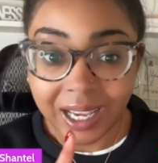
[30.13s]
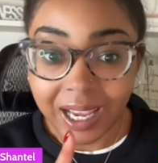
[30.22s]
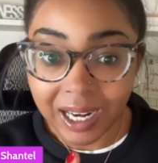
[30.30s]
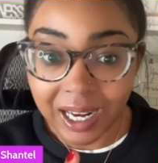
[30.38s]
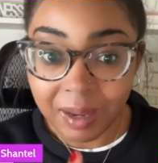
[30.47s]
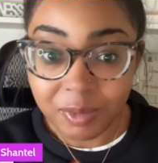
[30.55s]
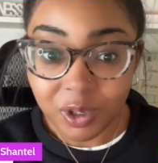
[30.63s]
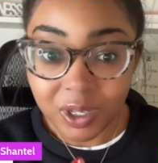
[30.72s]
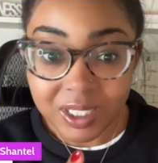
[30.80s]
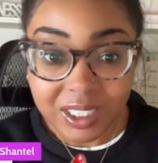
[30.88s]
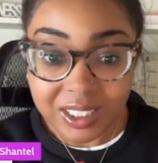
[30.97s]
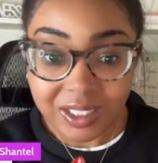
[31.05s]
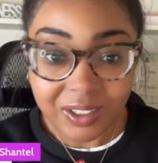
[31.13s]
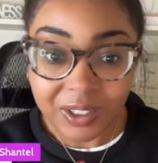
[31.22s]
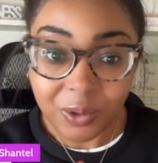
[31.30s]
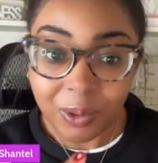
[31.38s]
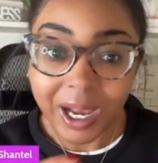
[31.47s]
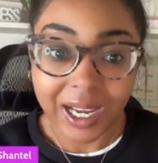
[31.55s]
And I'm going to tell you
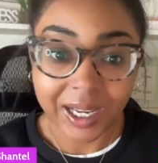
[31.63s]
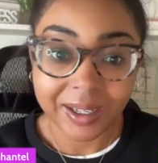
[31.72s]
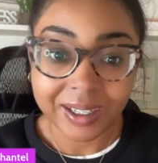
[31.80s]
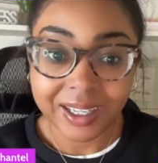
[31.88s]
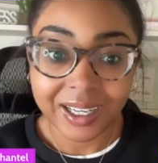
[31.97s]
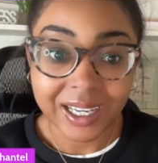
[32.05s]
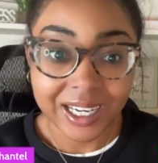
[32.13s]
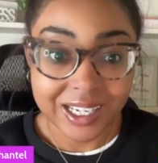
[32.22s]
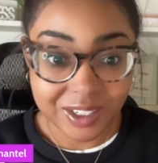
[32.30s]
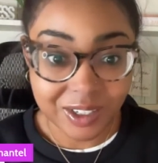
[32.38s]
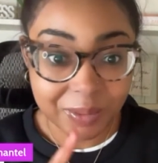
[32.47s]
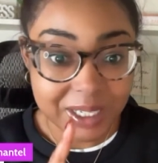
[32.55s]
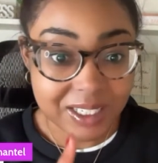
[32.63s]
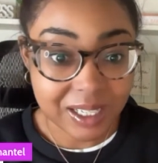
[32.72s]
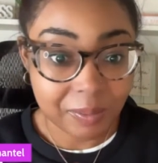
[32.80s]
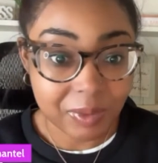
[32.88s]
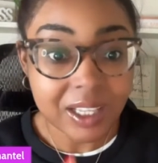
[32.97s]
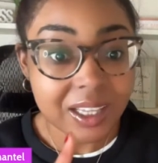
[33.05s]
why. And it's going to be
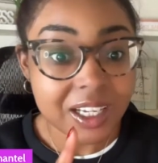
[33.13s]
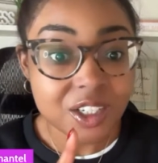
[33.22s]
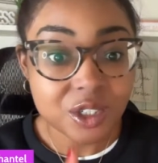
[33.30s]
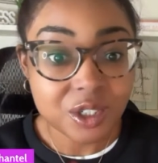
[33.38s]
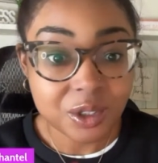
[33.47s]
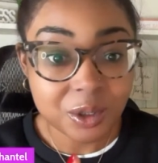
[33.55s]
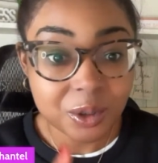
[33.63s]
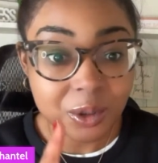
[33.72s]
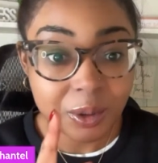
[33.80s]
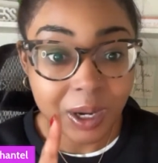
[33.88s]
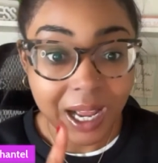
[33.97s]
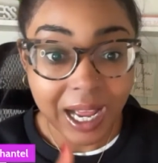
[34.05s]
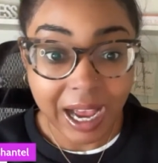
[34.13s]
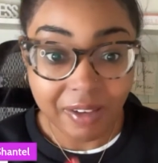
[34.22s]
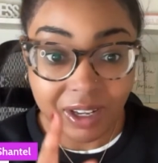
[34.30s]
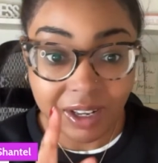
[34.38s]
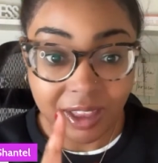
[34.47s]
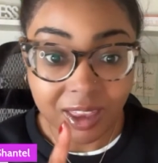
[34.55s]
something that you
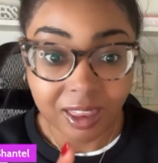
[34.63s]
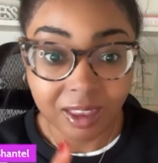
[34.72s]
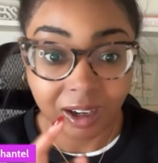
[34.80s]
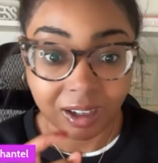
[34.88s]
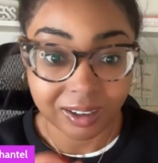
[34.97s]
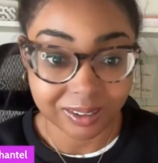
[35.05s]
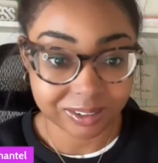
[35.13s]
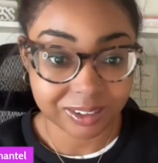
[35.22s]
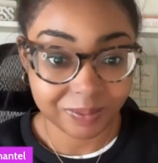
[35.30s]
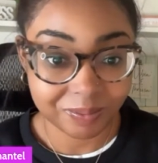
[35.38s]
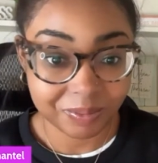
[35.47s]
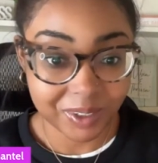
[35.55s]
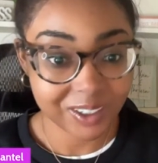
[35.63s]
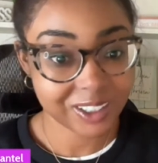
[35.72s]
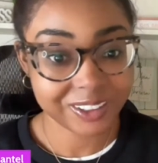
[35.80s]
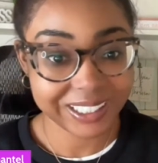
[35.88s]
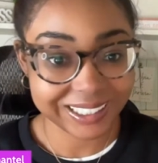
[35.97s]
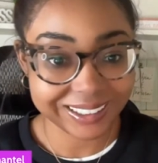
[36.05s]
haven't thought of. Are you
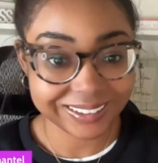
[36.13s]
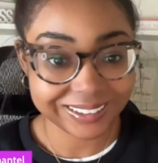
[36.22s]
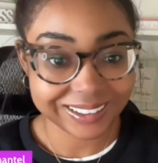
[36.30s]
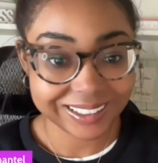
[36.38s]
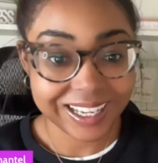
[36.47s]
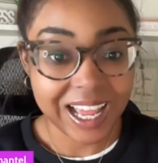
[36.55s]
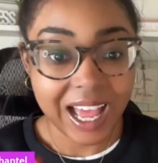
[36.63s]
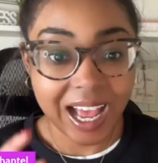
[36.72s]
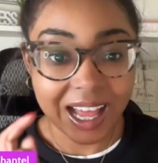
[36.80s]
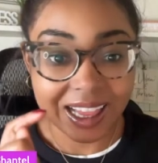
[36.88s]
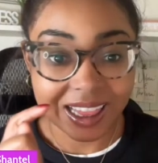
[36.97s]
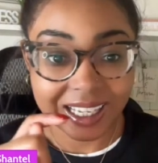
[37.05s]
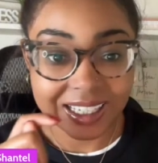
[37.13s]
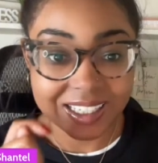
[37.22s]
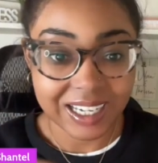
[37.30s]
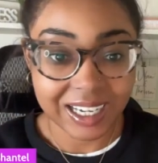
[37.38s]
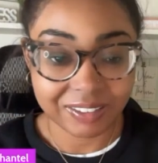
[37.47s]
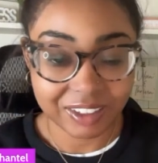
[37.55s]
ready? Let's
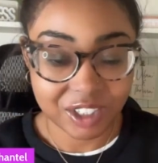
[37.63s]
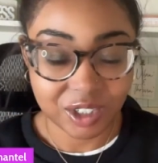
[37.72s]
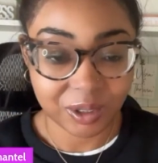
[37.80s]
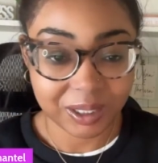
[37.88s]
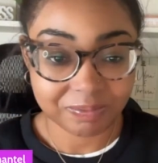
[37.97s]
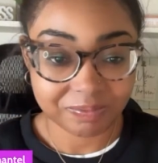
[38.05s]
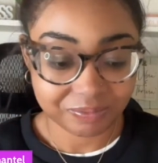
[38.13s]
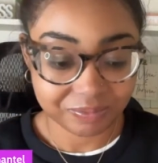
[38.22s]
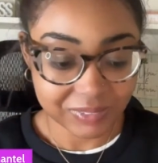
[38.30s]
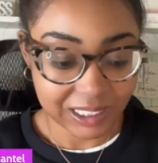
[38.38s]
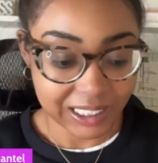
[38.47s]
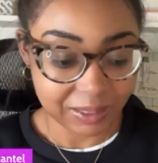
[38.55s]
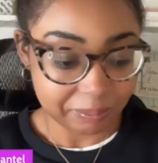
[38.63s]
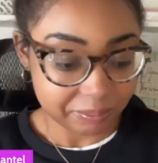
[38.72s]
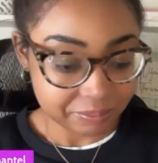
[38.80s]
dive into it. Okay.